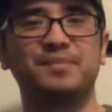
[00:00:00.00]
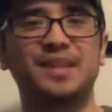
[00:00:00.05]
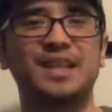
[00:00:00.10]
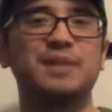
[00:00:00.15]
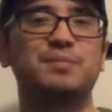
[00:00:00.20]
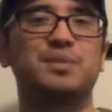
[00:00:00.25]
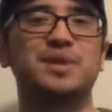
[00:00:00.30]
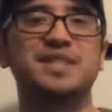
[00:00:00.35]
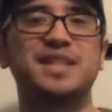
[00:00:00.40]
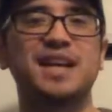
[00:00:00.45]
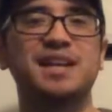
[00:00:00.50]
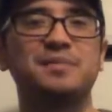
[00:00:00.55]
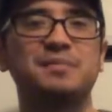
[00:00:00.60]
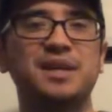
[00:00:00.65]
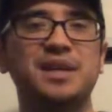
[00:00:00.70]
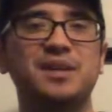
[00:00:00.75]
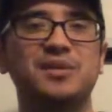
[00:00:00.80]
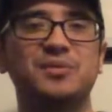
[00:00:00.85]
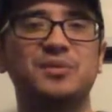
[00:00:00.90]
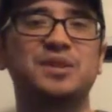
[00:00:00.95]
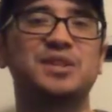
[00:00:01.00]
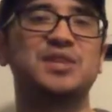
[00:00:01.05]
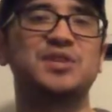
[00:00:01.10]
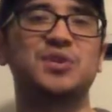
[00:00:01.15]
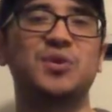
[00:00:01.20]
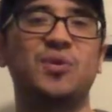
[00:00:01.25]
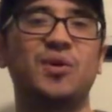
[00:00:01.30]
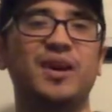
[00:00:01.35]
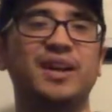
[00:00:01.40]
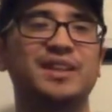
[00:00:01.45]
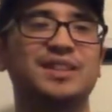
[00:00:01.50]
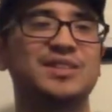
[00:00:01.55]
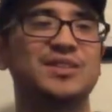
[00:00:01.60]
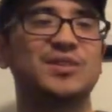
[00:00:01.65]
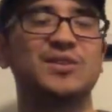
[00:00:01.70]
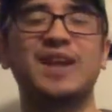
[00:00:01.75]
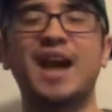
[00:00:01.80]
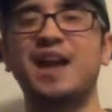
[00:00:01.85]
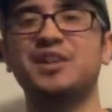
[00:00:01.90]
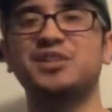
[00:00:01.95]
he presented me with this coin.
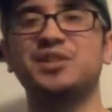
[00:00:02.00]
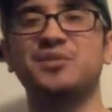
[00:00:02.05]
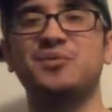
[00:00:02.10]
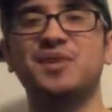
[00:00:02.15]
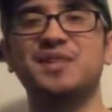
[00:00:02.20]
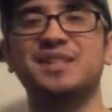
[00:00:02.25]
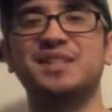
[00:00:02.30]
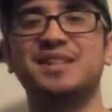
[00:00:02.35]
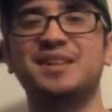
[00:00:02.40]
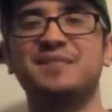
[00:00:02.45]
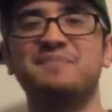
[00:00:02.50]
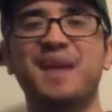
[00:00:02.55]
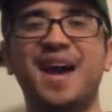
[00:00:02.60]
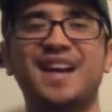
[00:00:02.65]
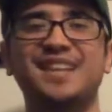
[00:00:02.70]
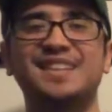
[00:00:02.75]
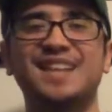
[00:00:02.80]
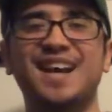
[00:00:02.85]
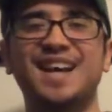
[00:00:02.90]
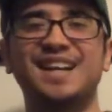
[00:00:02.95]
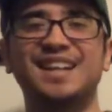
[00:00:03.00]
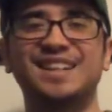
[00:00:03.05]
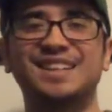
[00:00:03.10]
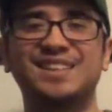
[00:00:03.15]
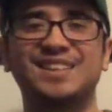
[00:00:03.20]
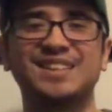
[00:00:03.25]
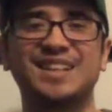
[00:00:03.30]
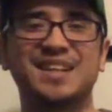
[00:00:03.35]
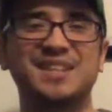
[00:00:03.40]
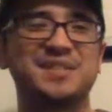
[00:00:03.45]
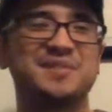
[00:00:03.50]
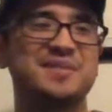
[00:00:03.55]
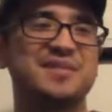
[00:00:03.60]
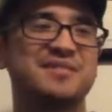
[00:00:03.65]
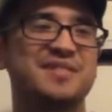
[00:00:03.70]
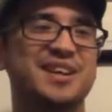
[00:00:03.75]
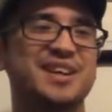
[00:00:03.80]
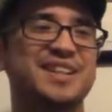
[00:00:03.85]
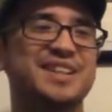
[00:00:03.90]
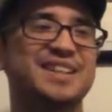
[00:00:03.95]
So it actually wasn't a bad day. It turned out to be a
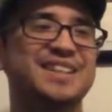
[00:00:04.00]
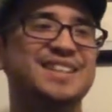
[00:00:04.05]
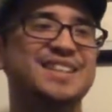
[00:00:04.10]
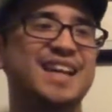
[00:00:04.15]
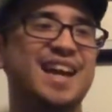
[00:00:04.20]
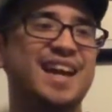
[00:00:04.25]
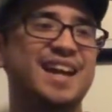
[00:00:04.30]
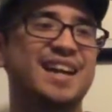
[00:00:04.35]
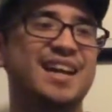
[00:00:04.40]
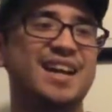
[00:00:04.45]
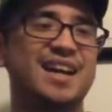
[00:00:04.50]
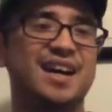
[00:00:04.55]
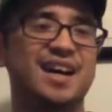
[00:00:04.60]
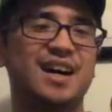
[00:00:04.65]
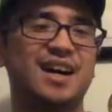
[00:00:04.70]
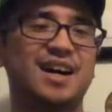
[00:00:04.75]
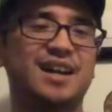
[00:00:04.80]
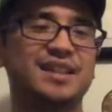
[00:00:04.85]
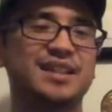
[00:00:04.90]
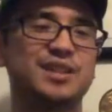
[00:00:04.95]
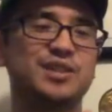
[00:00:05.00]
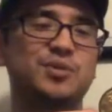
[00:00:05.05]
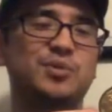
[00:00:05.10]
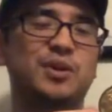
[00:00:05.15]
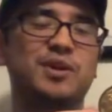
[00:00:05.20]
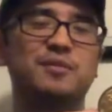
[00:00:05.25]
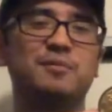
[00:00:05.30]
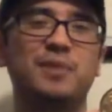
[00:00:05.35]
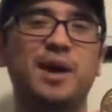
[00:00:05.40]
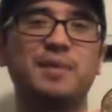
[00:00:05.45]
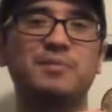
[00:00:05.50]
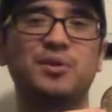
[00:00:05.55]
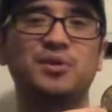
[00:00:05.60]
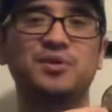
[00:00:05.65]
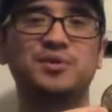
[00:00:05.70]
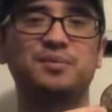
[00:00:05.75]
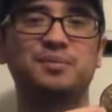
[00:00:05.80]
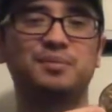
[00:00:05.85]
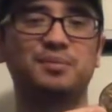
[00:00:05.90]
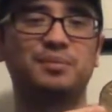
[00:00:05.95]
very good day. This is one of my
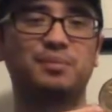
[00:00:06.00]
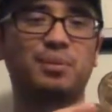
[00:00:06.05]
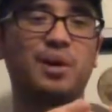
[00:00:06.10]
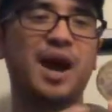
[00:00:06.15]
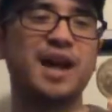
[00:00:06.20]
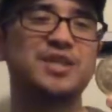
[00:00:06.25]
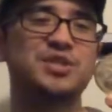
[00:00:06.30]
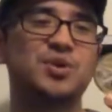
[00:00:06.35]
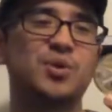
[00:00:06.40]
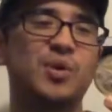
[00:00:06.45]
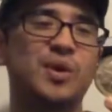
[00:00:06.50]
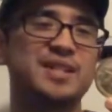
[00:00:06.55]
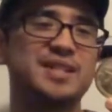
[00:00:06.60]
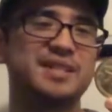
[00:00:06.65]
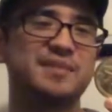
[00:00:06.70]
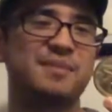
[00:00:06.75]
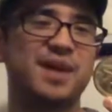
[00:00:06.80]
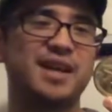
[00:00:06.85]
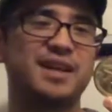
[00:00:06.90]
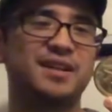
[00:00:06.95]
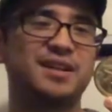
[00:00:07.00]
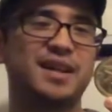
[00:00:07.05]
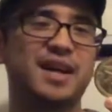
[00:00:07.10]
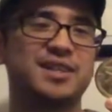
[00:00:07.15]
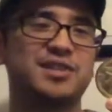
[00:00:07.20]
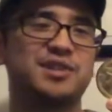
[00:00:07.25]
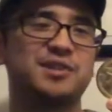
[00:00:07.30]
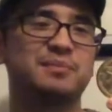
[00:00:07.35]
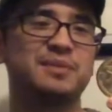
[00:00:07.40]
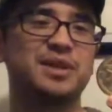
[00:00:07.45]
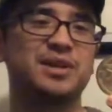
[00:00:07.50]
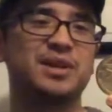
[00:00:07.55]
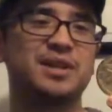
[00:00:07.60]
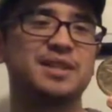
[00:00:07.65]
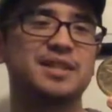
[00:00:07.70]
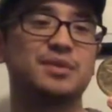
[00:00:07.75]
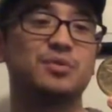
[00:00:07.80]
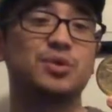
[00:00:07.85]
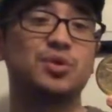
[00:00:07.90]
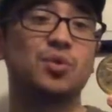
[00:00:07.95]
most prized coins in my collection
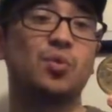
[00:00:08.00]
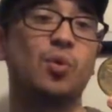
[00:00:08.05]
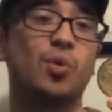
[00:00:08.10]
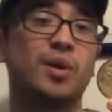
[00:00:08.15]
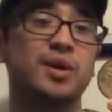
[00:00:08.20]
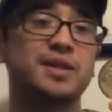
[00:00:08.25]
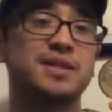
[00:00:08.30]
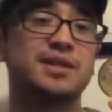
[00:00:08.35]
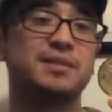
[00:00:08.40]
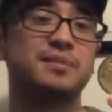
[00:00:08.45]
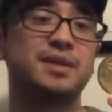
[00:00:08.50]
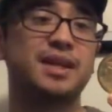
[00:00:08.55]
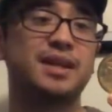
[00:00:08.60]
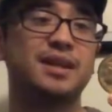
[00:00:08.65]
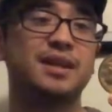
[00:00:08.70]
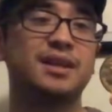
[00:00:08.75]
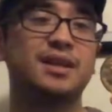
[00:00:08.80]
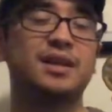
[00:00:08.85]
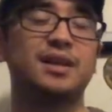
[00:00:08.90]
because it was awarded to me